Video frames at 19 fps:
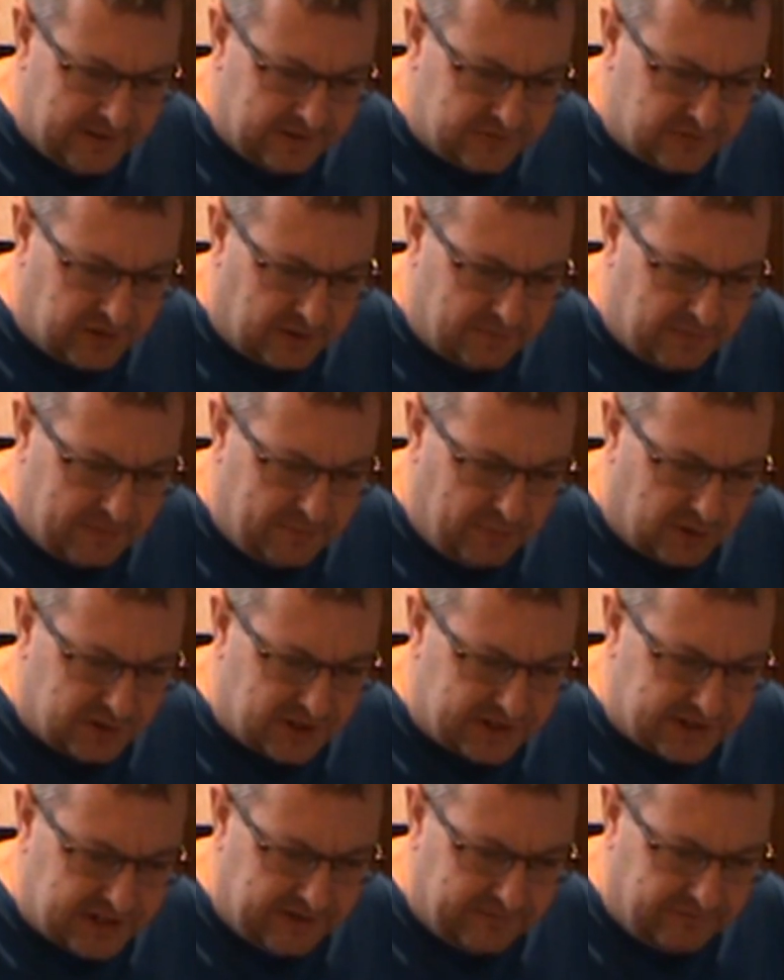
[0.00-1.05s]
try and be
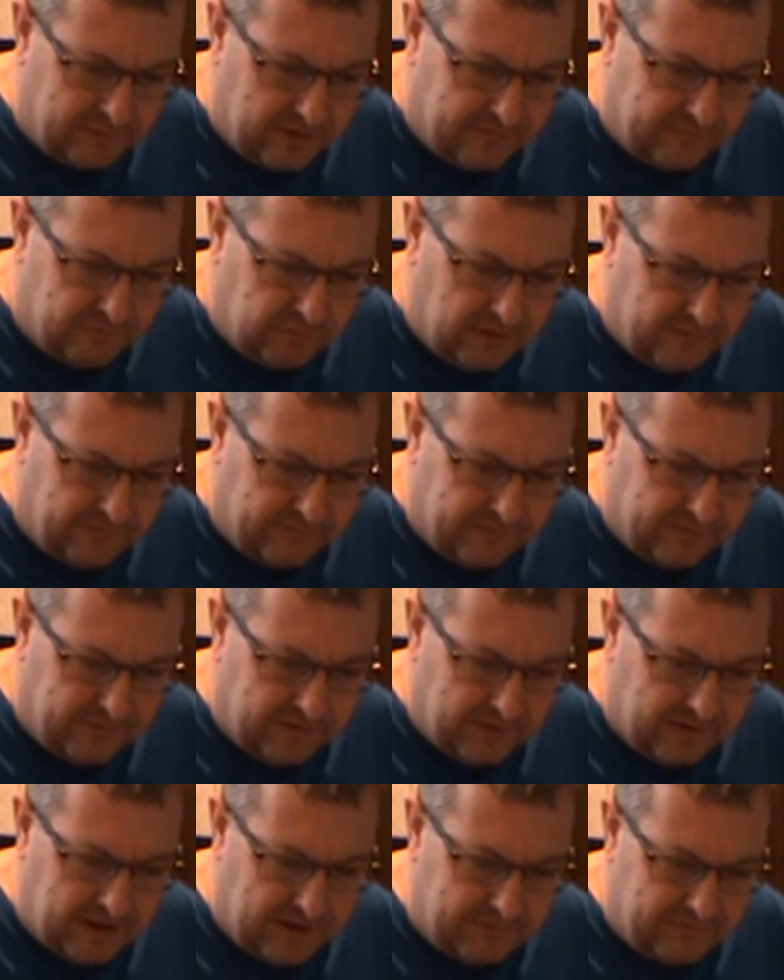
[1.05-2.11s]
positive with
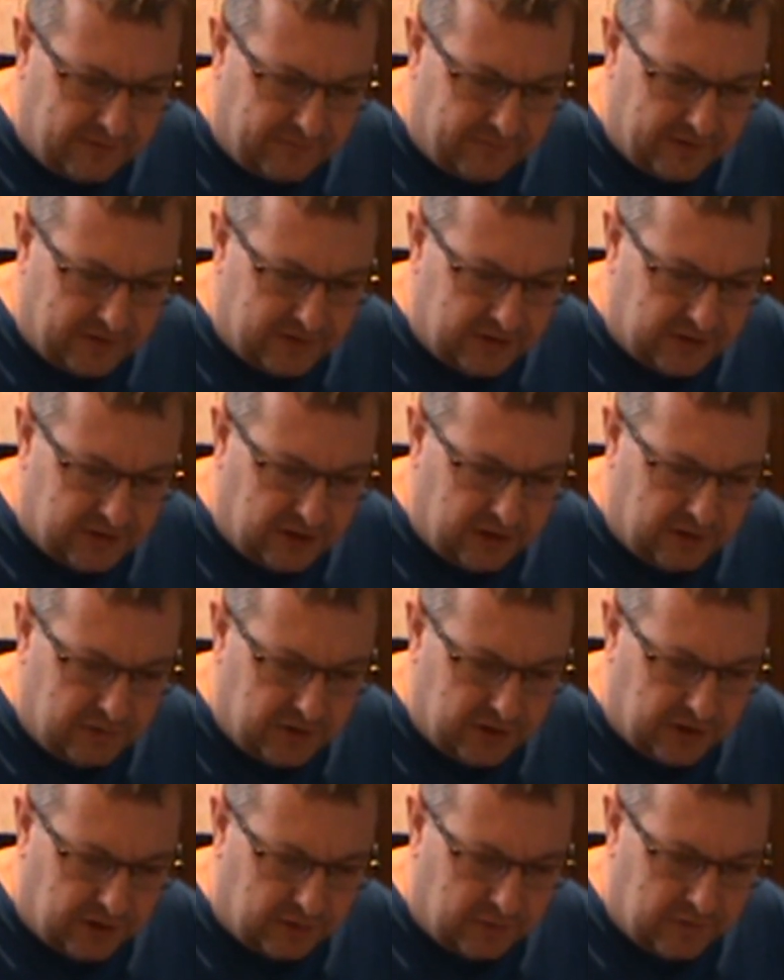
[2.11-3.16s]
everything you do.
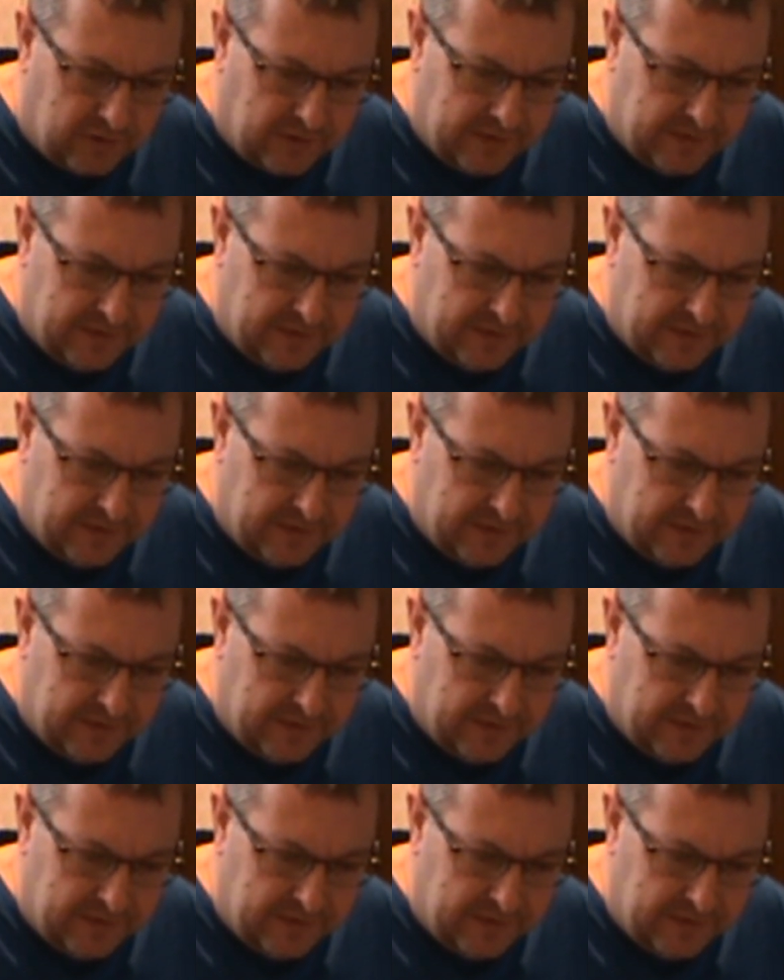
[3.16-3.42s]
You know.